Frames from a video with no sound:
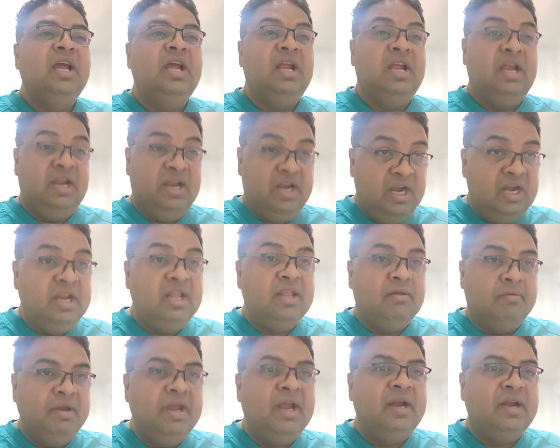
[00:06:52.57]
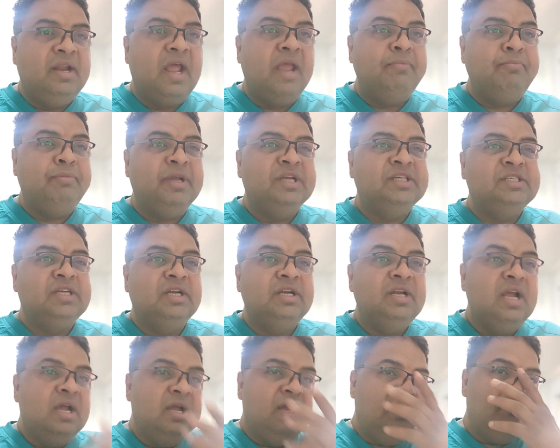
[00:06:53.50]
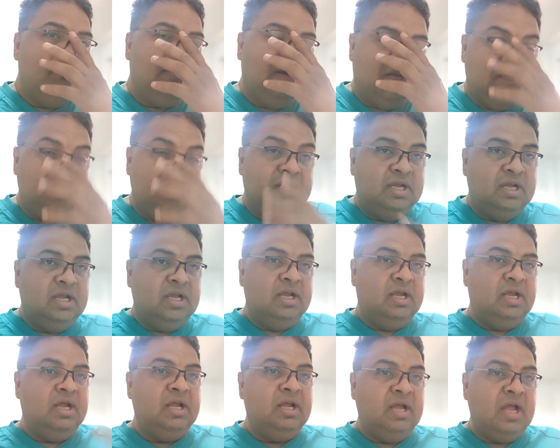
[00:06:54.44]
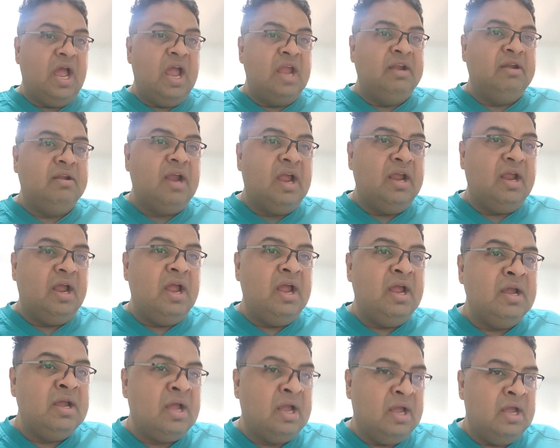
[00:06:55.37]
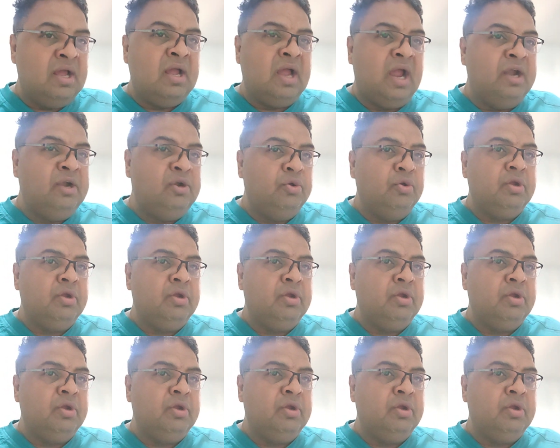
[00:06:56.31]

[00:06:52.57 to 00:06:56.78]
it is a real-time patient, but I